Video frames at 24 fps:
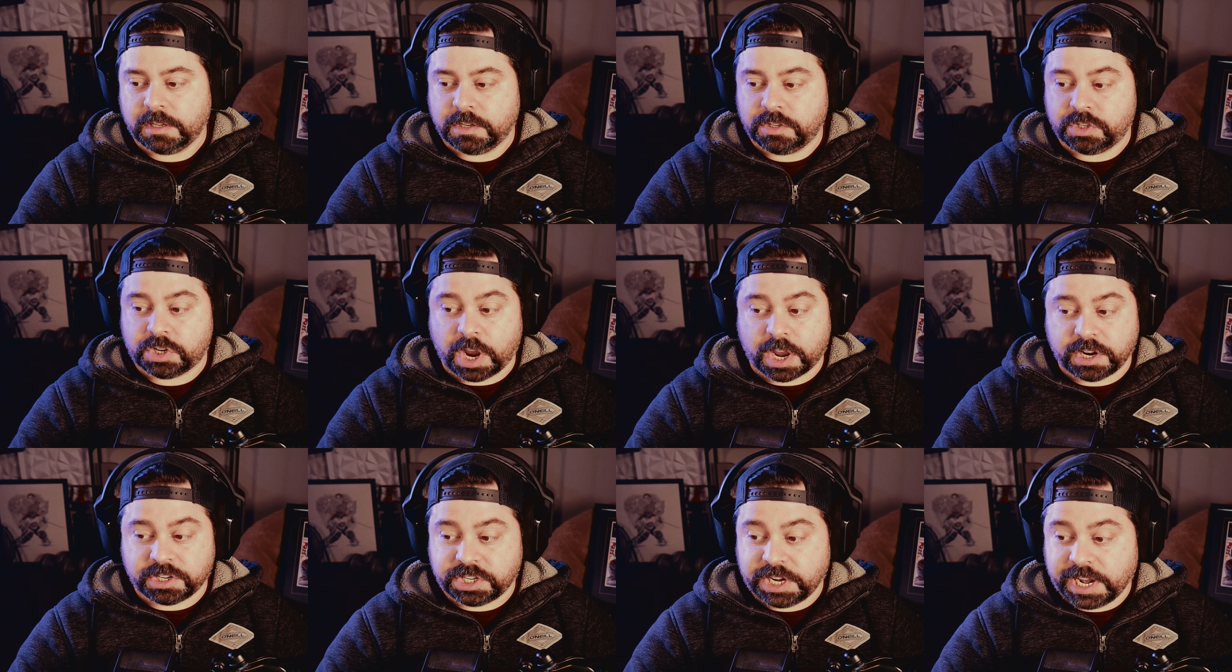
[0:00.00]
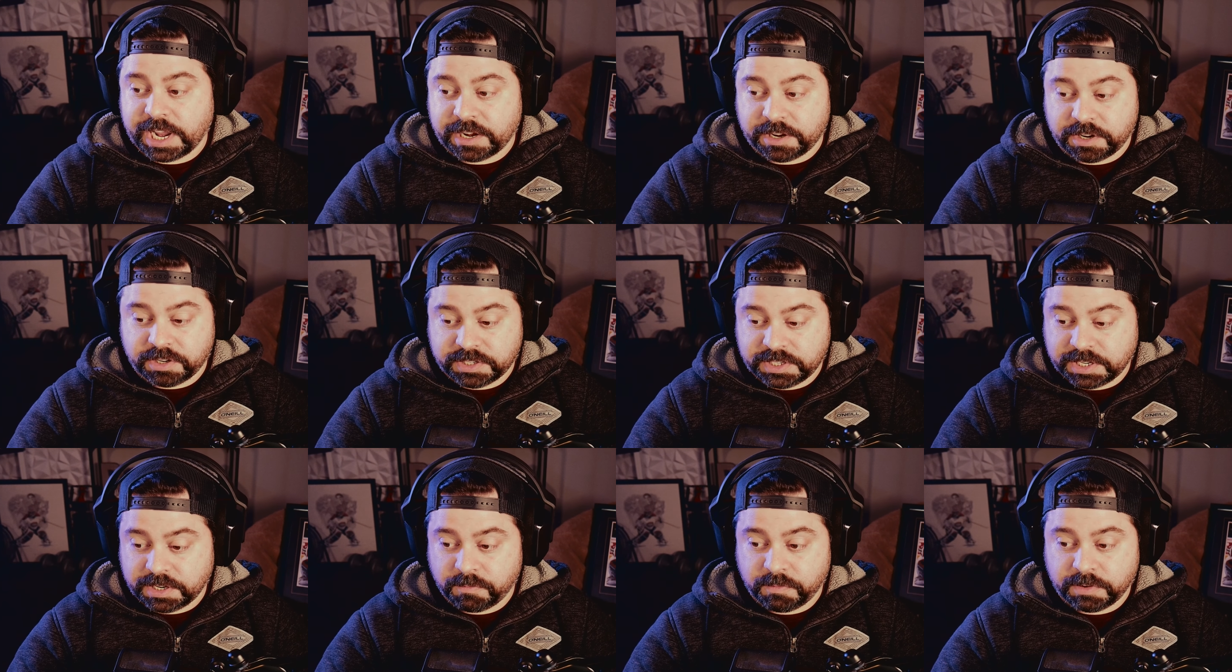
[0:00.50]
Josh
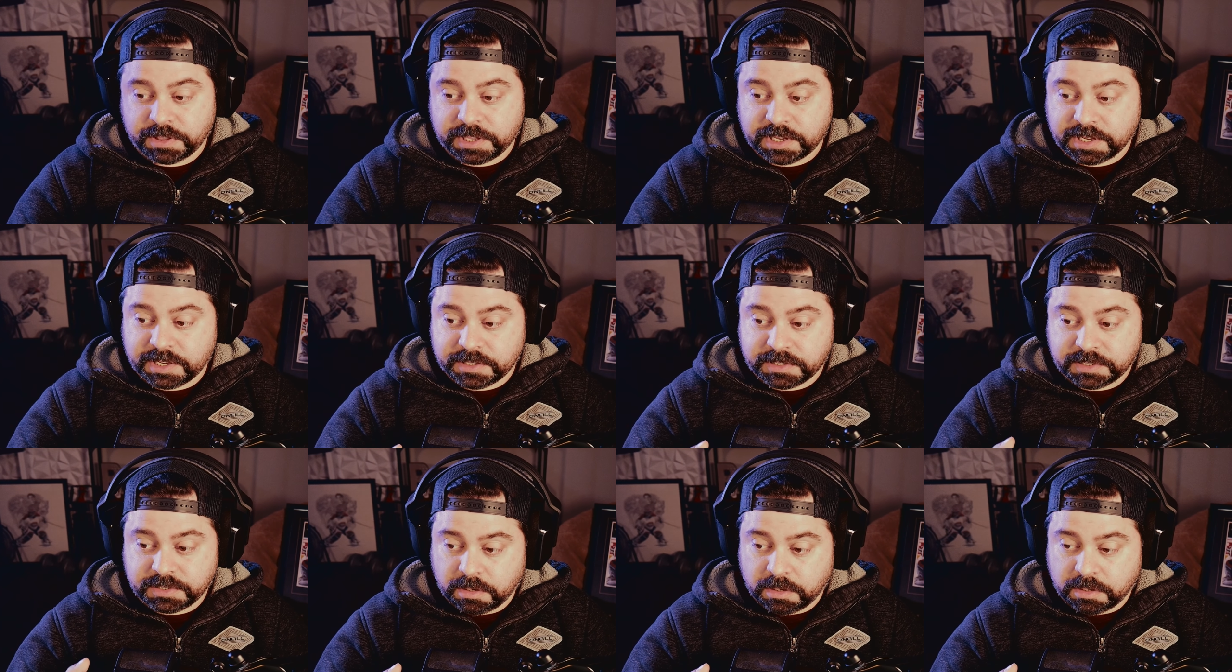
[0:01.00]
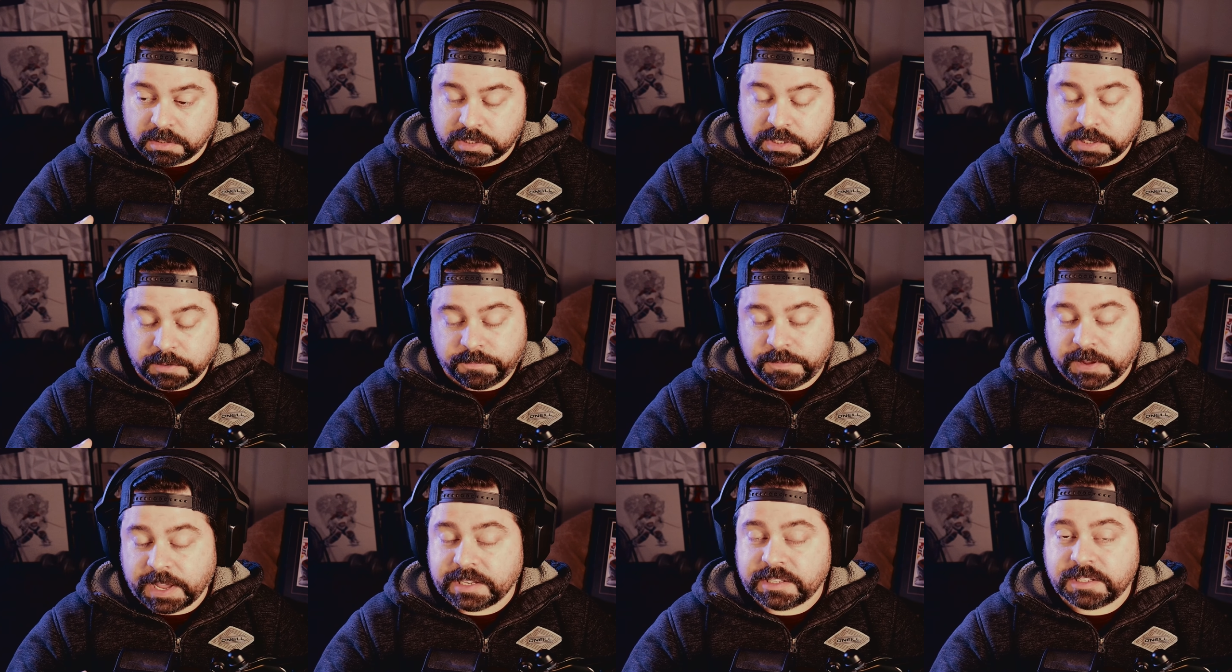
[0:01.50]
Anderson with his
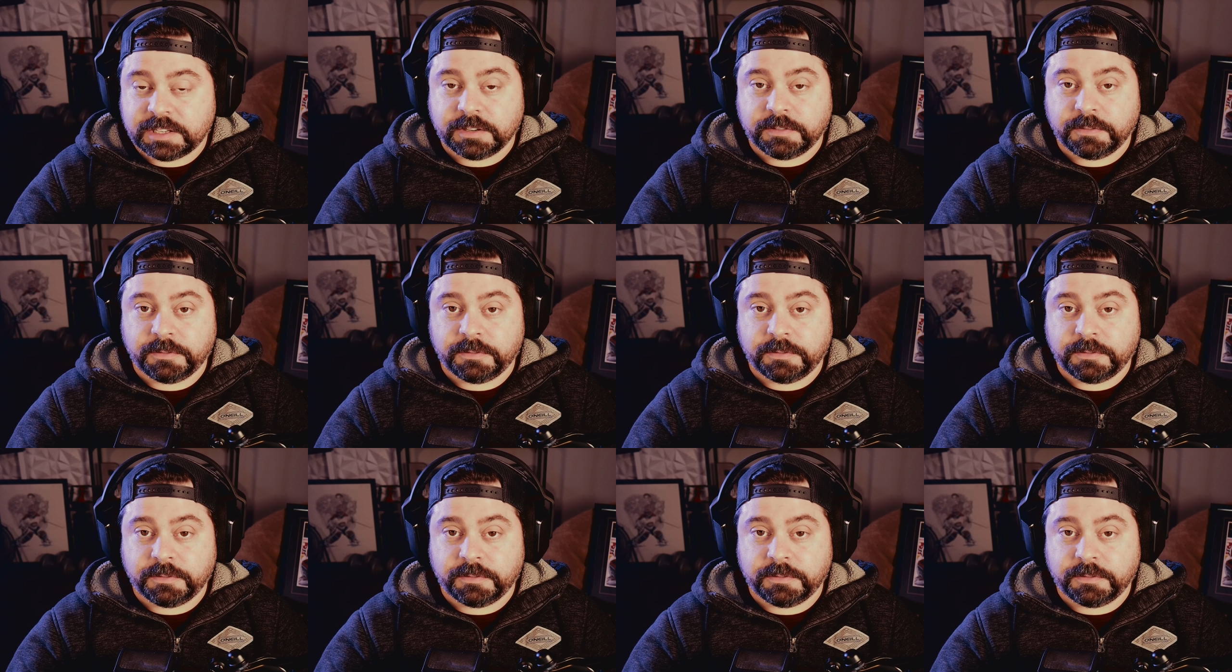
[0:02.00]
defensive